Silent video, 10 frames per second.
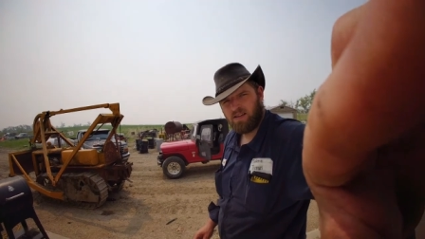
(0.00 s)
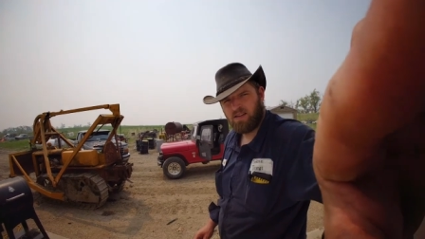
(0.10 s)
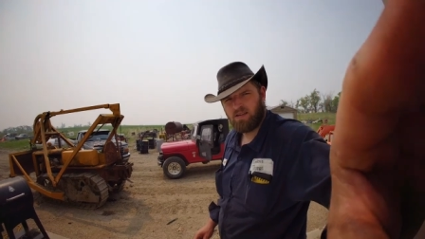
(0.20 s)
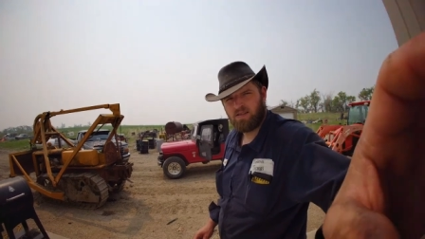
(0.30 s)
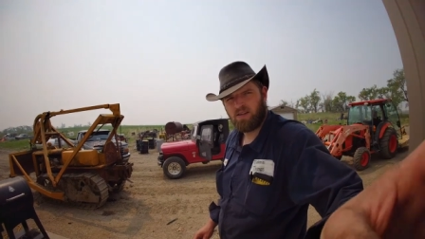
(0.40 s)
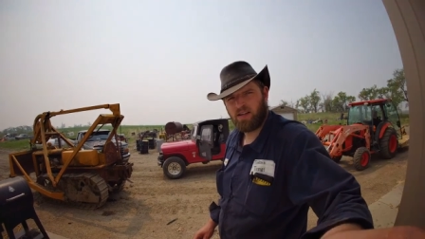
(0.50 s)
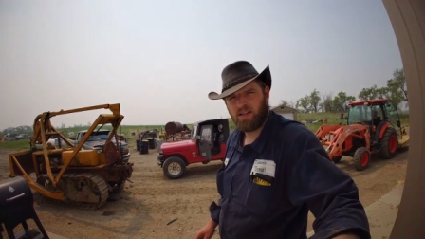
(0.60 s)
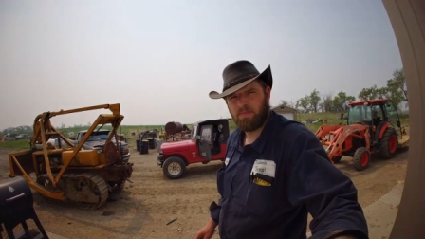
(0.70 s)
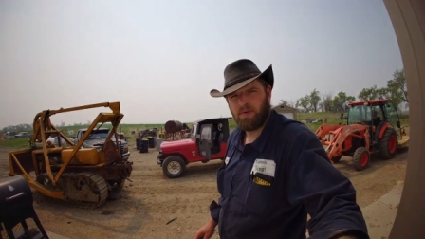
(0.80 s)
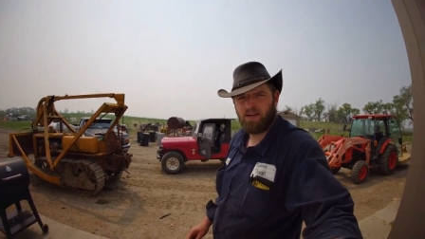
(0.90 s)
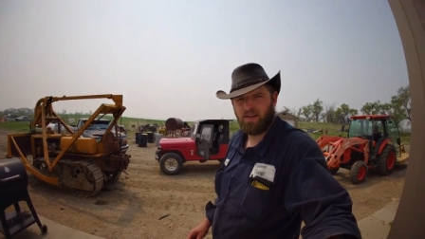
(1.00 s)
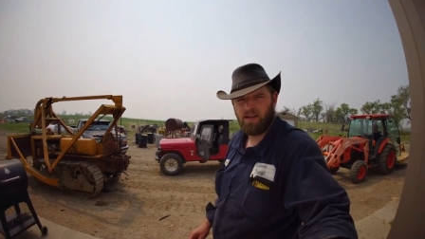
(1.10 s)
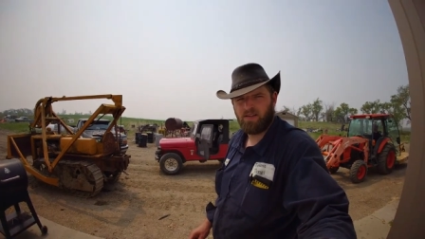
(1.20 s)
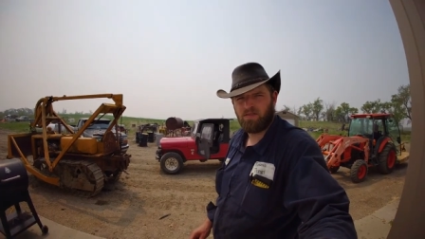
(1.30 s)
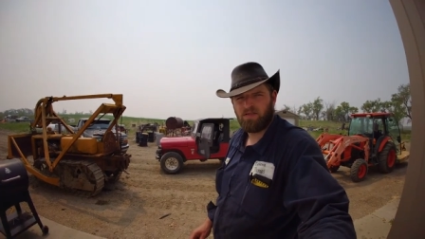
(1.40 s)
Here, try to get a better
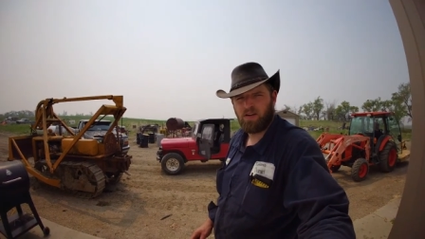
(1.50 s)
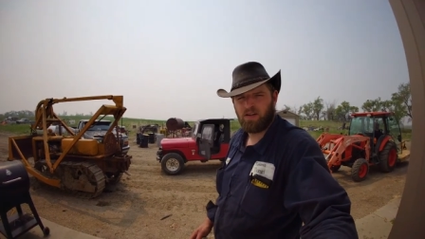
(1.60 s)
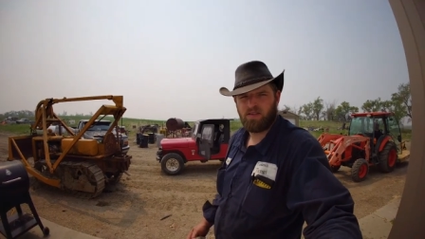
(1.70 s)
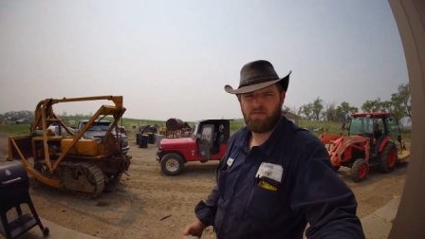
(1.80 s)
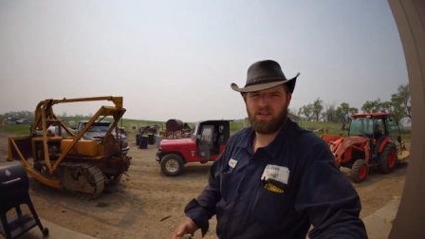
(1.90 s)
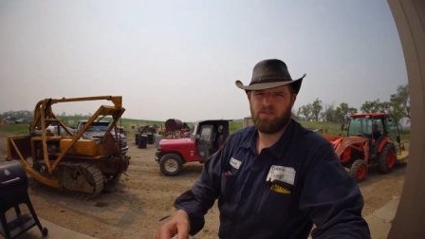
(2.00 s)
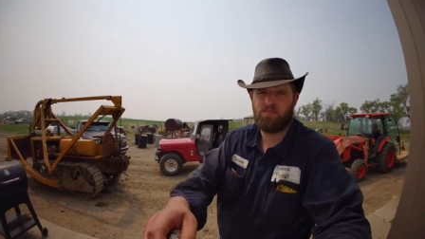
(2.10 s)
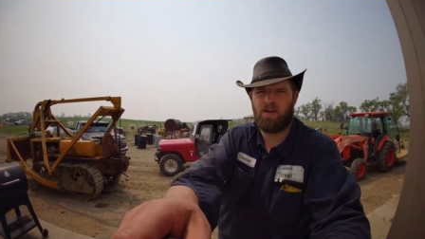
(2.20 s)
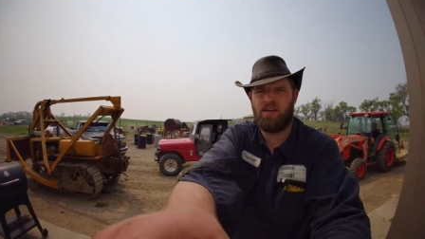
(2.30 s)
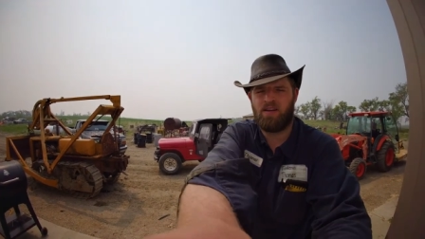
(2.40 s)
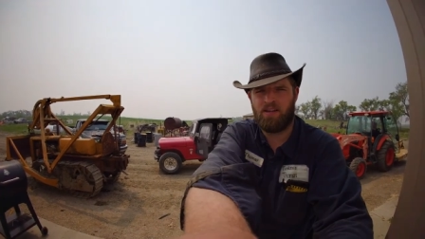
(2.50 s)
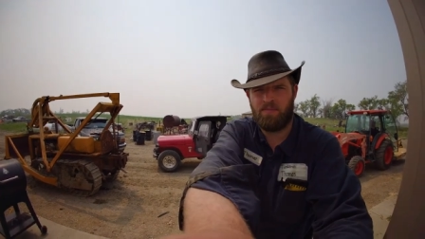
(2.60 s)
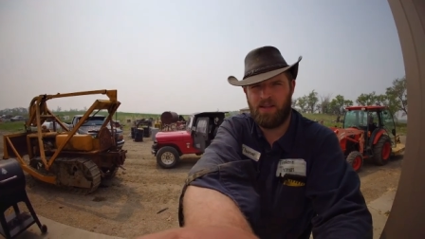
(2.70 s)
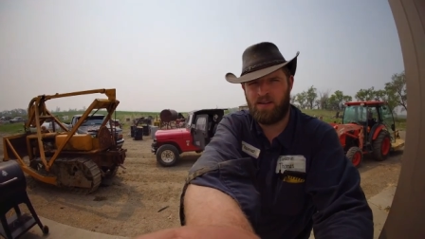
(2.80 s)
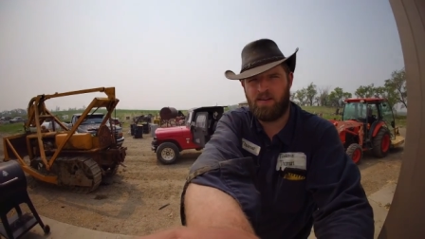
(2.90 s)
angle. Sorry, this video is probably not going to
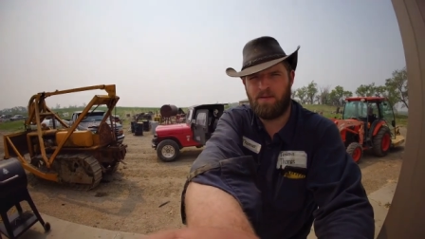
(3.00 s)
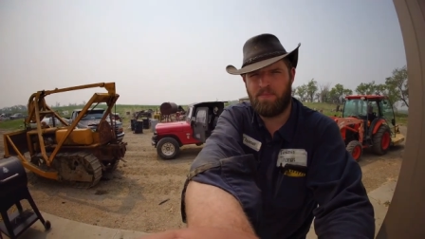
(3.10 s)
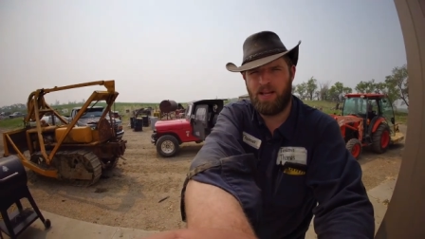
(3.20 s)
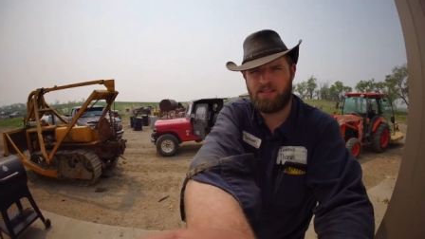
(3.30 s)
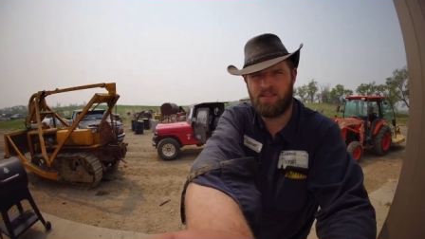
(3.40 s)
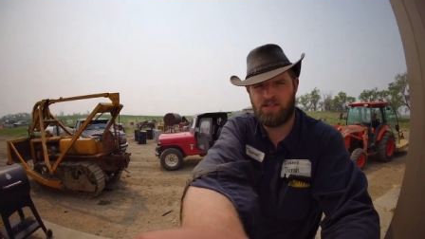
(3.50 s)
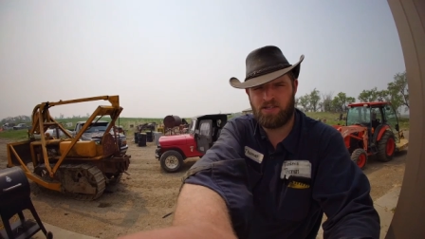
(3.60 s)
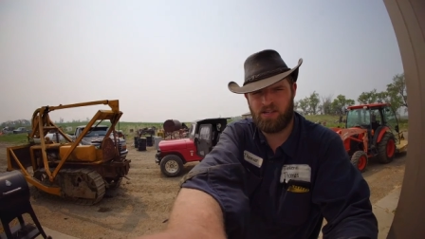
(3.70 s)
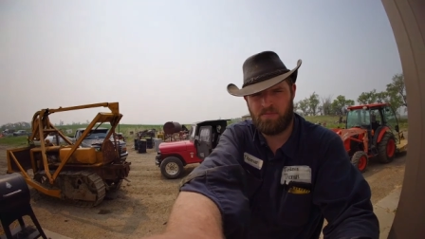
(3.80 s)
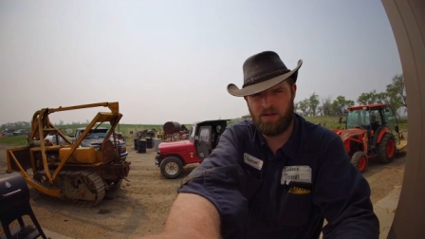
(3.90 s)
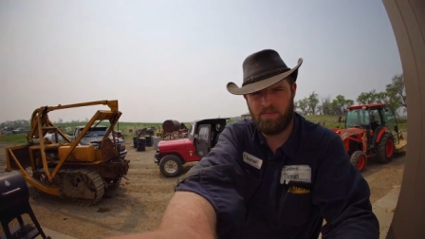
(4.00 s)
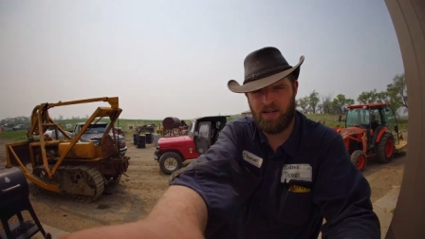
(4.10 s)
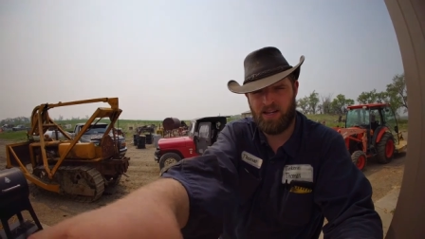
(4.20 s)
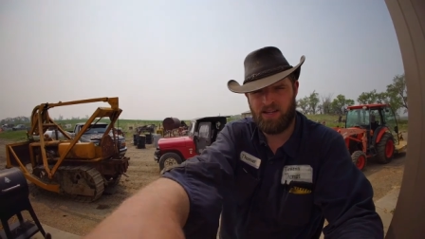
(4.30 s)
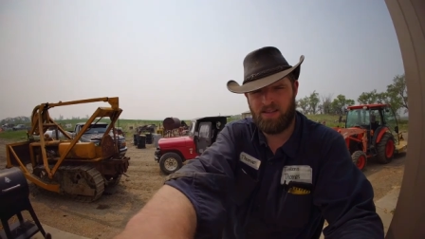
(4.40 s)
be the best. It's just going to be
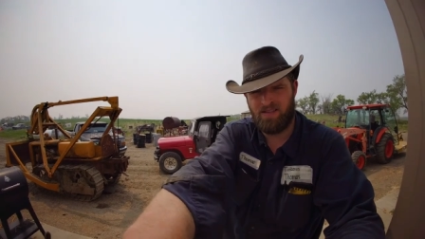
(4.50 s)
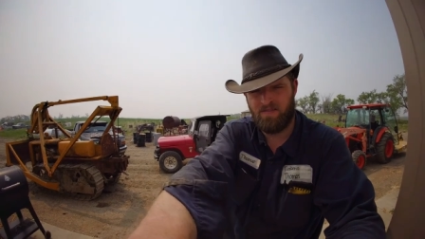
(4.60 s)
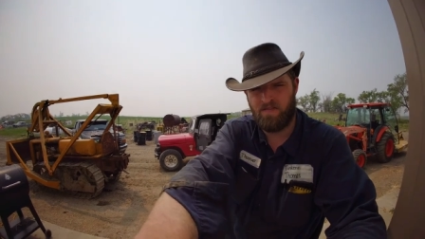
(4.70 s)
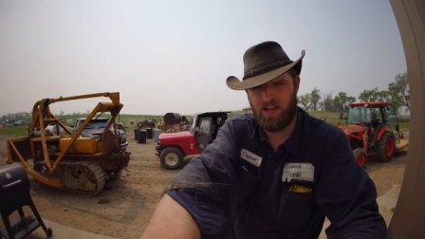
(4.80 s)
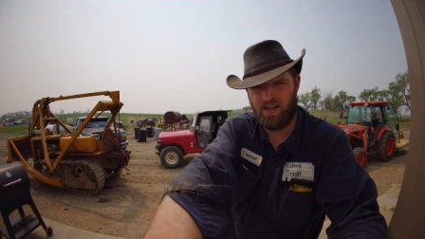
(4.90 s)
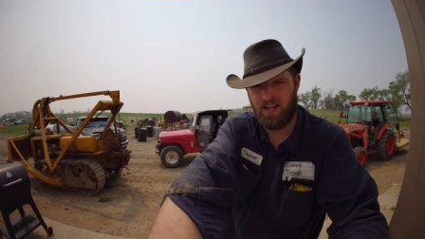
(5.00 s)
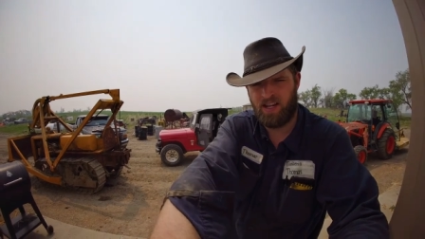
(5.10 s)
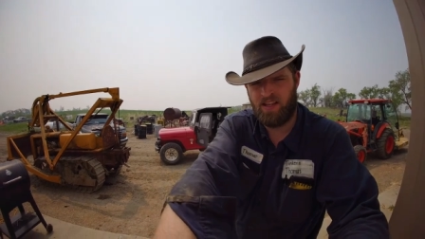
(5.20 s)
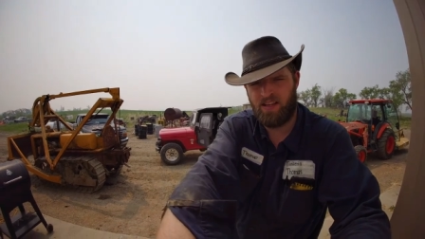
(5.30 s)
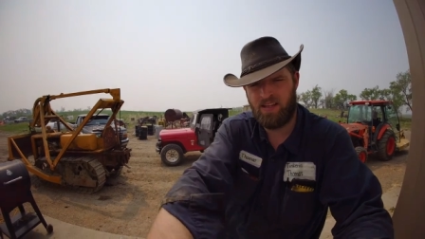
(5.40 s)
me venting.